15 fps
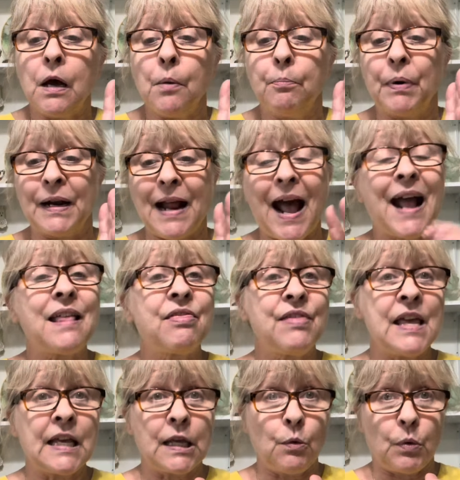but I
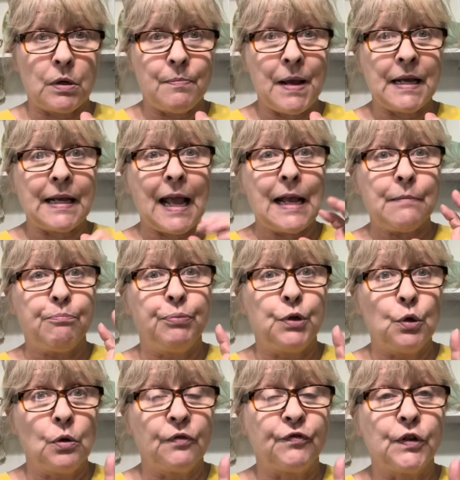think it would make a
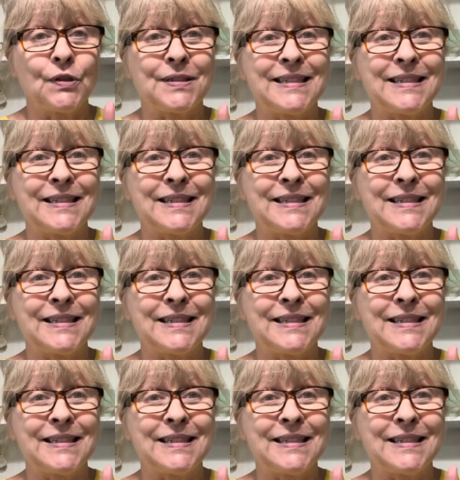beautiful